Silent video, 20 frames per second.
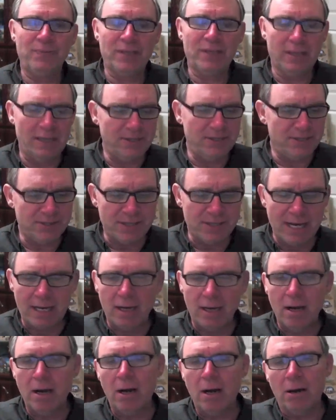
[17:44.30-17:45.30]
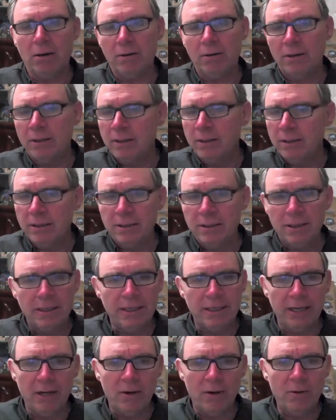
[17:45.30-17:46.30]
It's just like, oh,
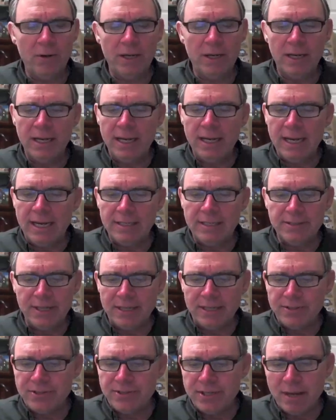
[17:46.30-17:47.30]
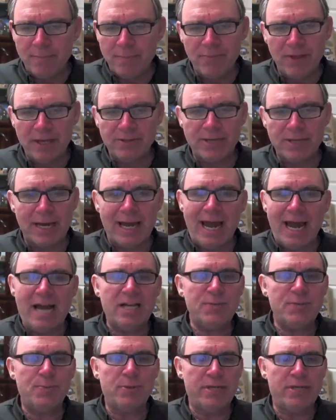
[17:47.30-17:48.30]
you know, and some things like
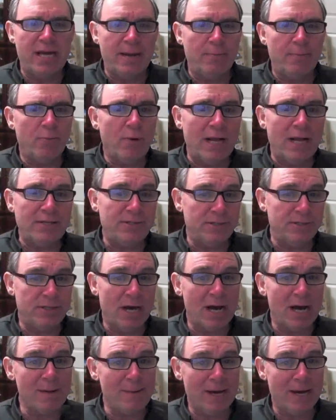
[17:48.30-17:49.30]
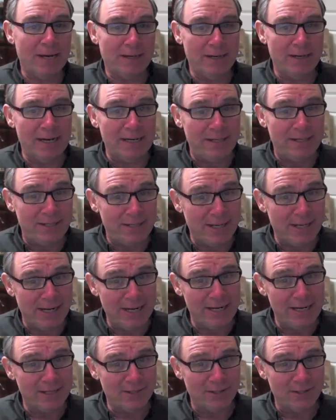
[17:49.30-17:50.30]
aspartame. Well, that's, talk about an
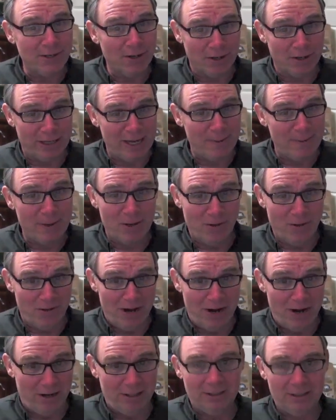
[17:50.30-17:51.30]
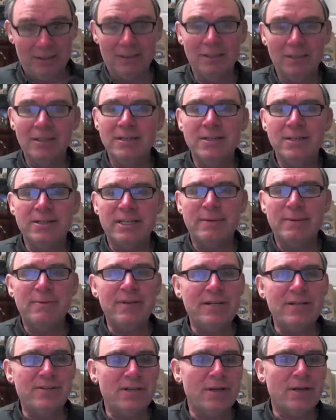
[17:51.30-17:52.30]
insidious little chemical there. Some of
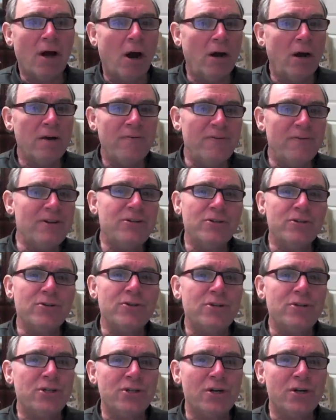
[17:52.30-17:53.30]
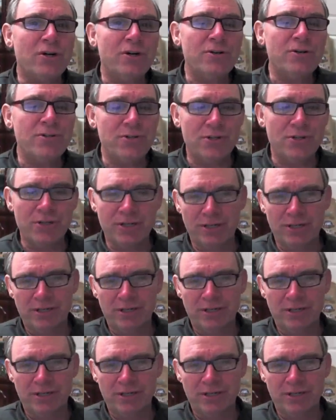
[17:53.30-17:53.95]
these artificial sugars,